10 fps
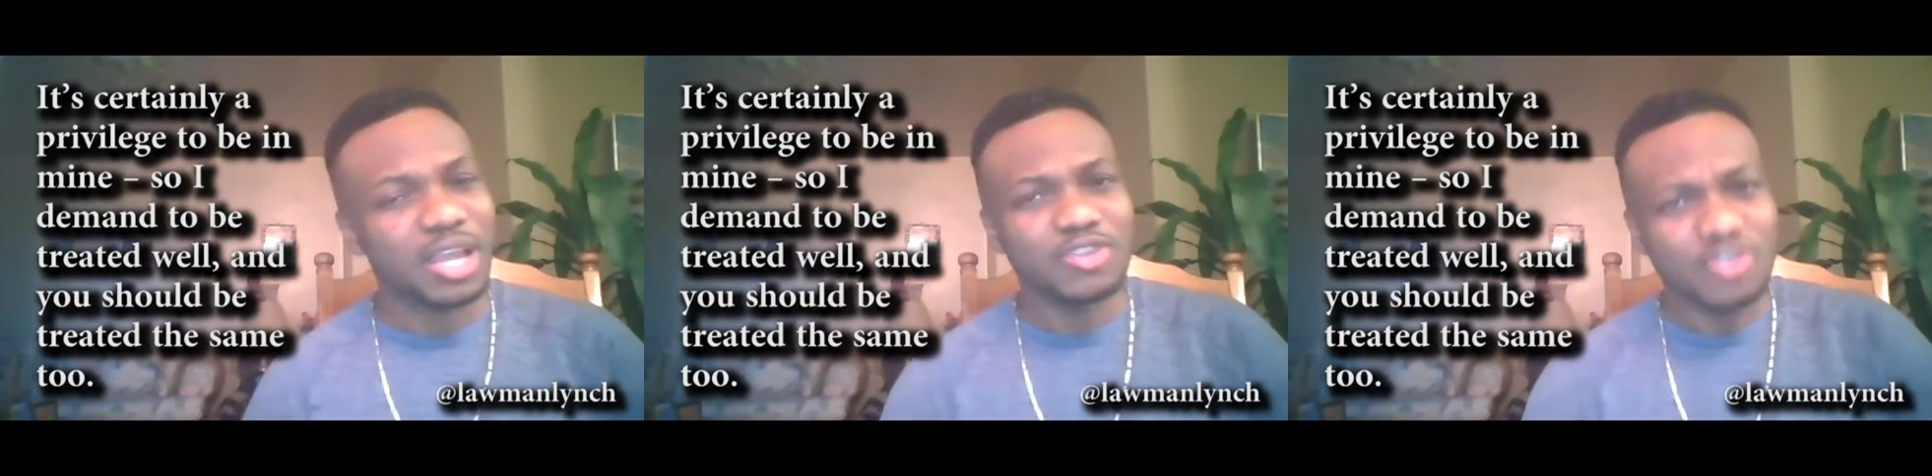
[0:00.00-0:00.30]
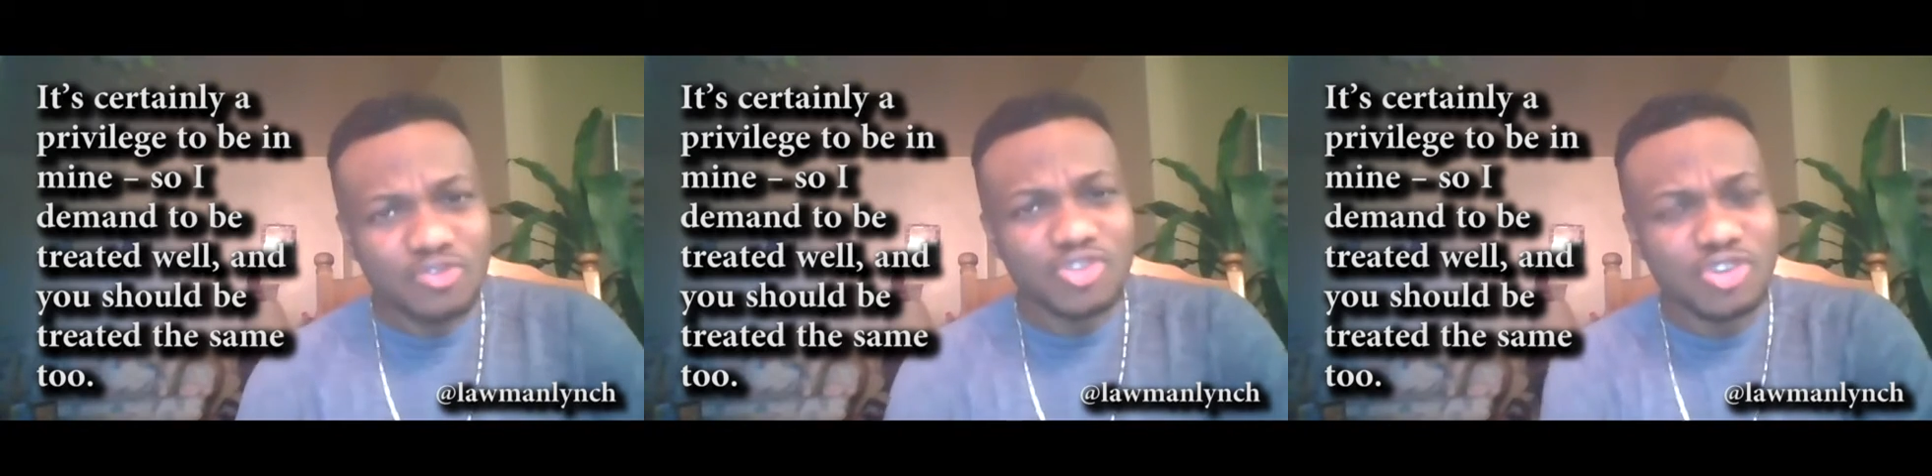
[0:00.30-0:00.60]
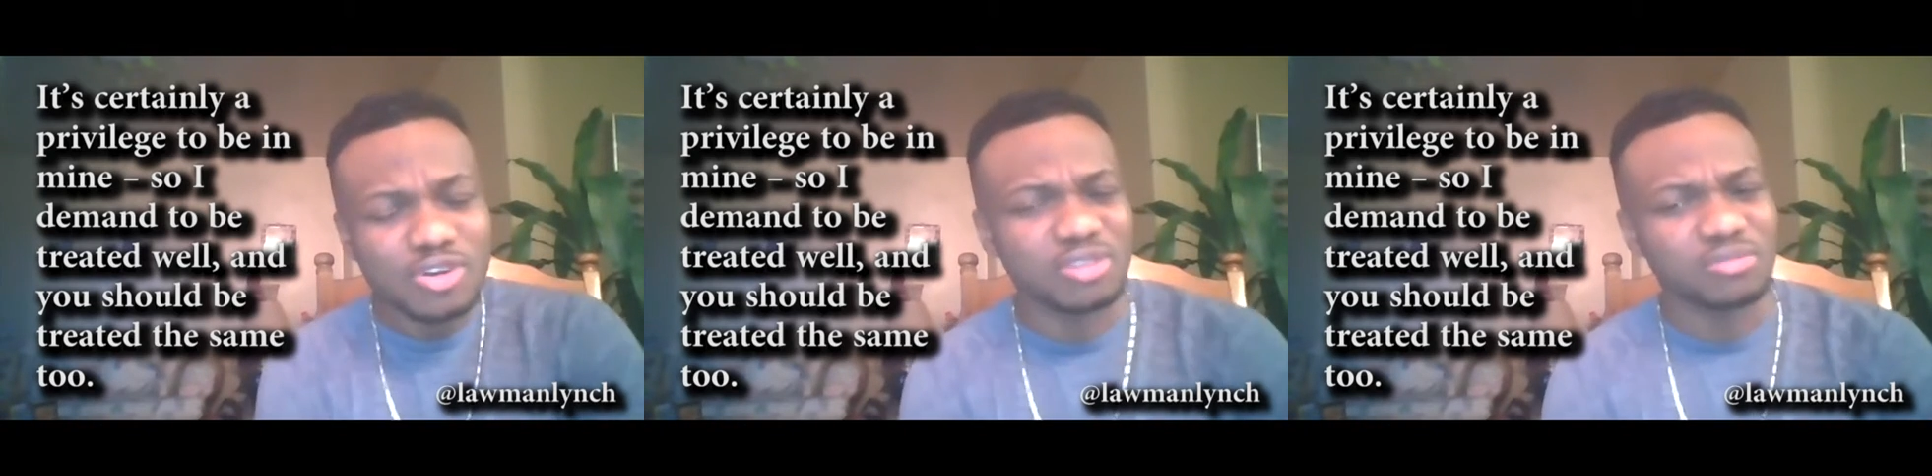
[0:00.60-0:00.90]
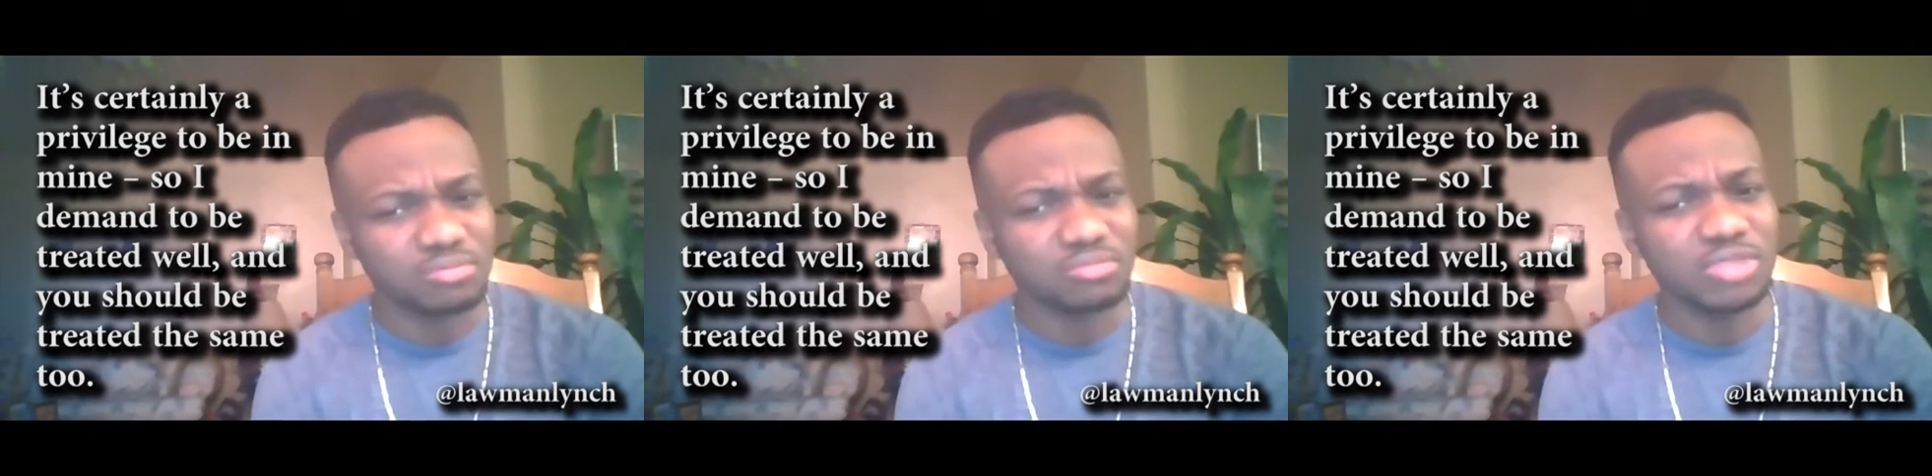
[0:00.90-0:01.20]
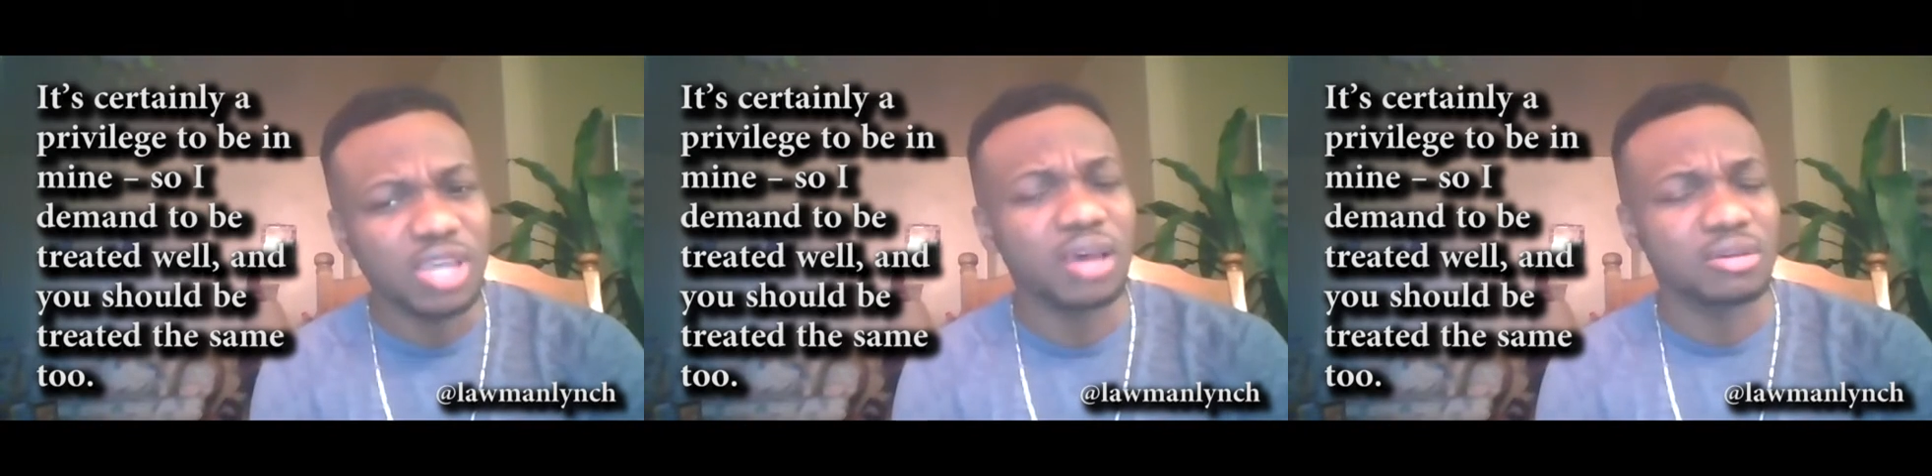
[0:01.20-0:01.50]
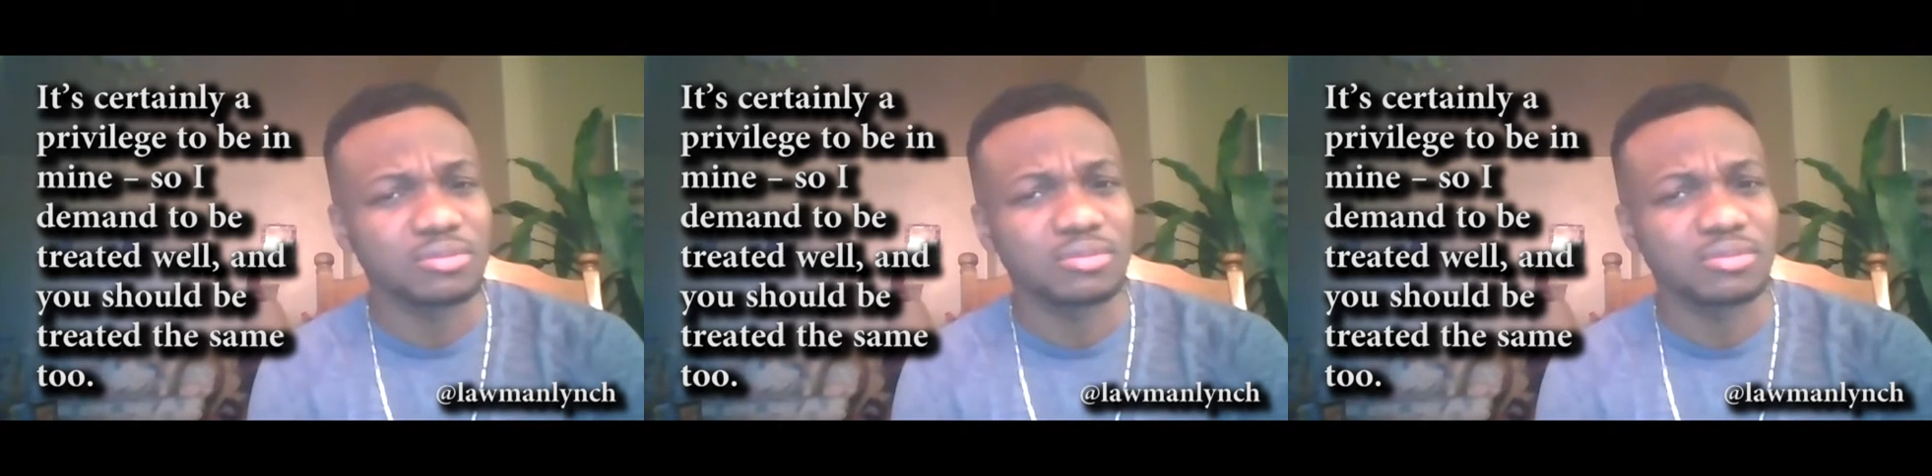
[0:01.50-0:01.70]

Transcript: And you should. Yeah,